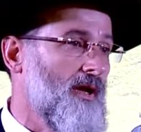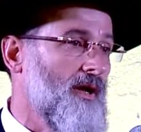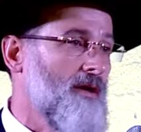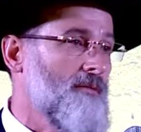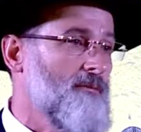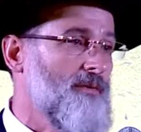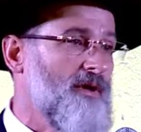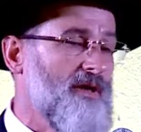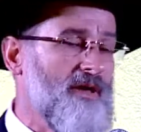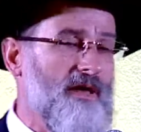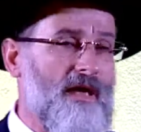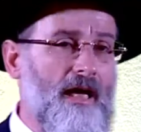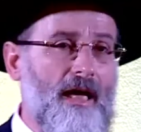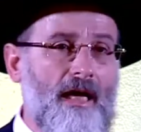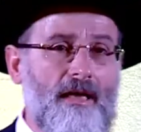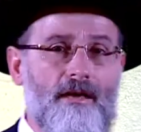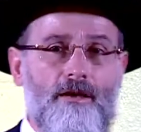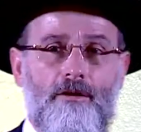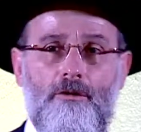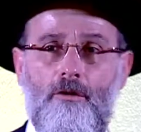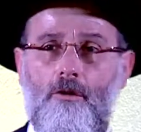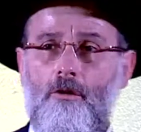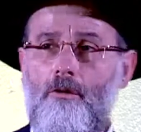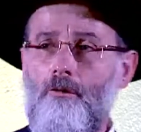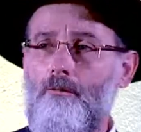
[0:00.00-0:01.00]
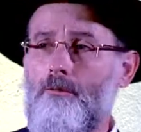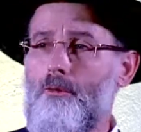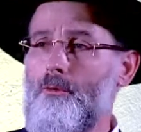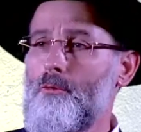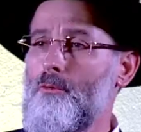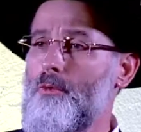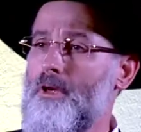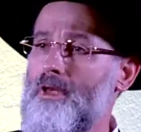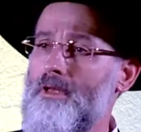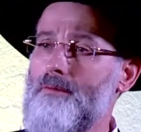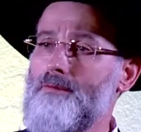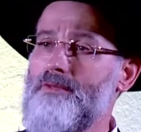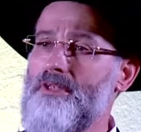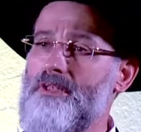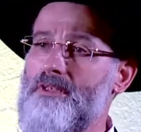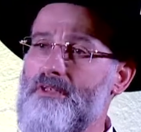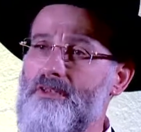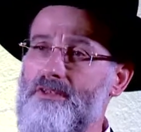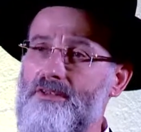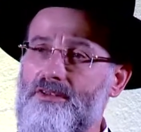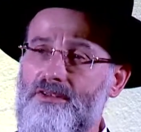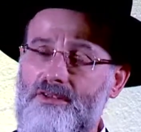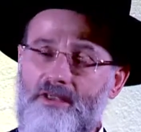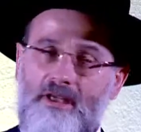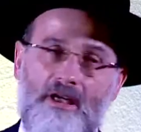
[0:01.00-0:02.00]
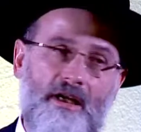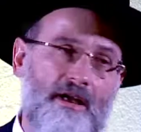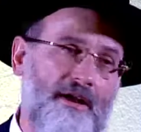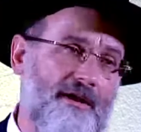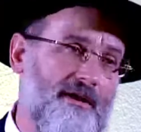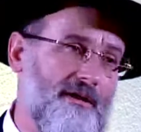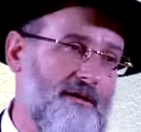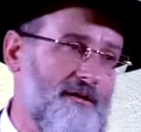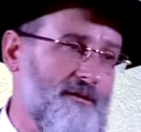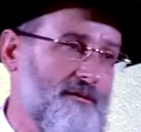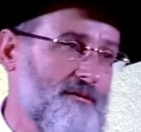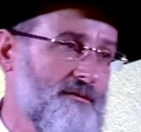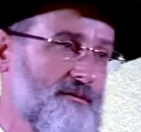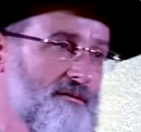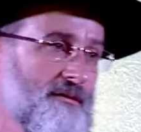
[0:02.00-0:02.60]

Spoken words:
But he had an overwhelming desire